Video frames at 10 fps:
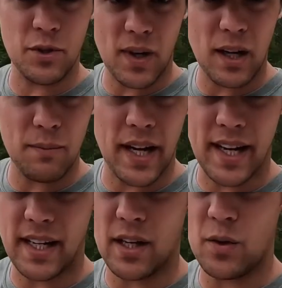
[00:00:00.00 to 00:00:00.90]
Trout
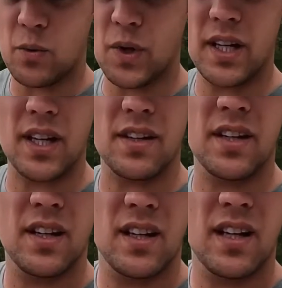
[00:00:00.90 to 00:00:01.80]
Magnet with
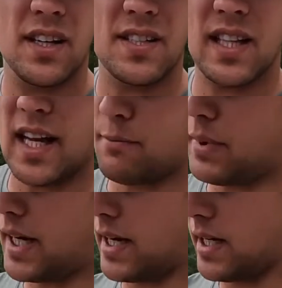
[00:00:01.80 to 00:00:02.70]
a slab
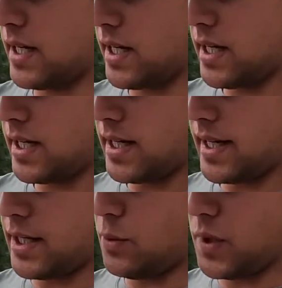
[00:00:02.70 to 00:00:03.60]
bite.
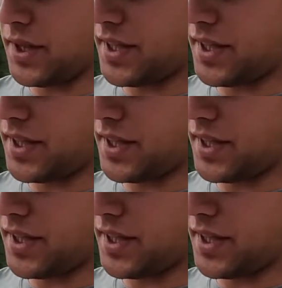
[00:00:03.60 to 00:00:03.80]
And you wouldn't